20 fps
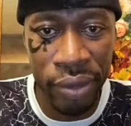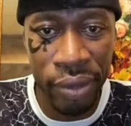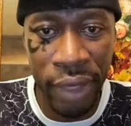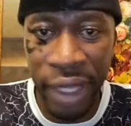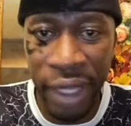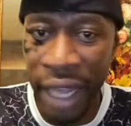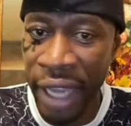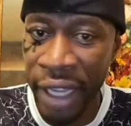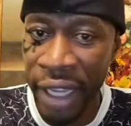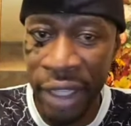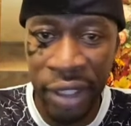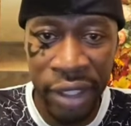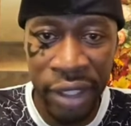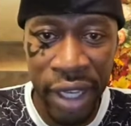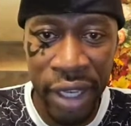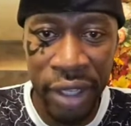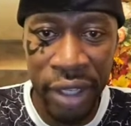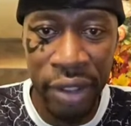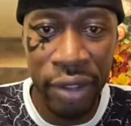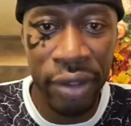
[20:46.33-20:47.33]
And like I
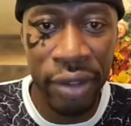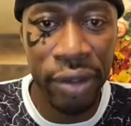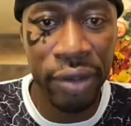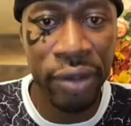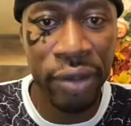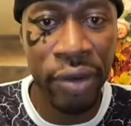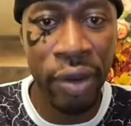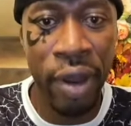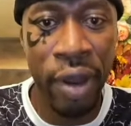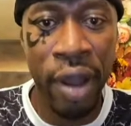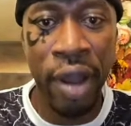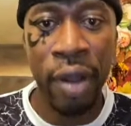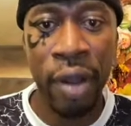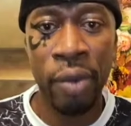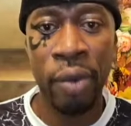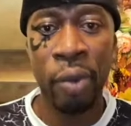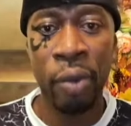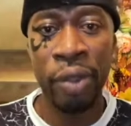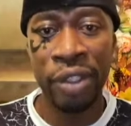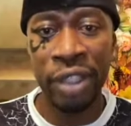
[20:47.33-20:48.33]
said, uh,
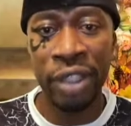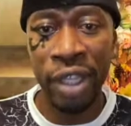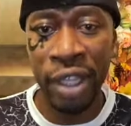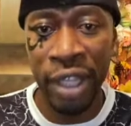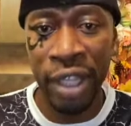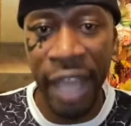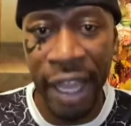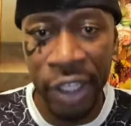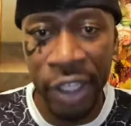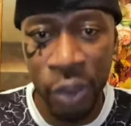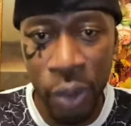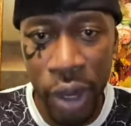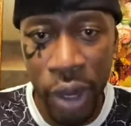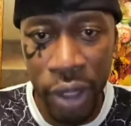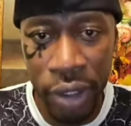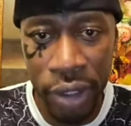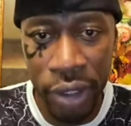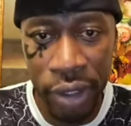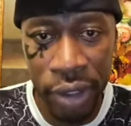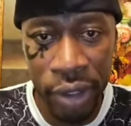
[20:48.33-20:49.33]
when we did class
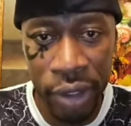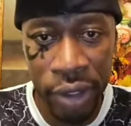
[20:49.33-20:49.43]
one,